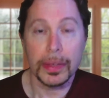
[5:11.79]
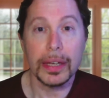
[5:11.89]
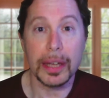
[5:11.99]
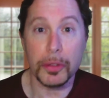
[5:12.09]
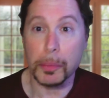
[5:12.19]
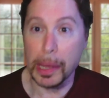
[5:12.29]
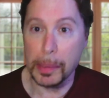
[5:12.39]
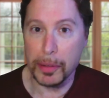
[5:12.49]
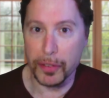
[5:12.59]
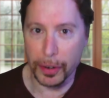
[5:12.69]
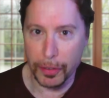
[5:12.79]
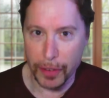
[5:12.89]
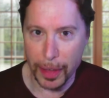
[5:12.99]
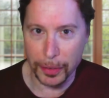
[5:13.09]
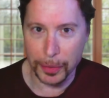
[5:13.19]
Now, there may be very
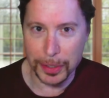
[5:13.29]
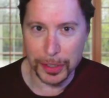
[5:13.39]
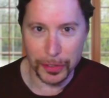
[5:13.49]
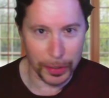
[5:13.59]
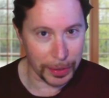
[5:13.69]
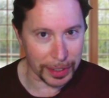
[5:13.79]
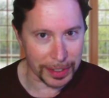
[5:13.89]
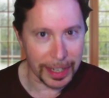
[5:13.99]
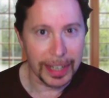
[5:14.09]
valid reasons for doing this,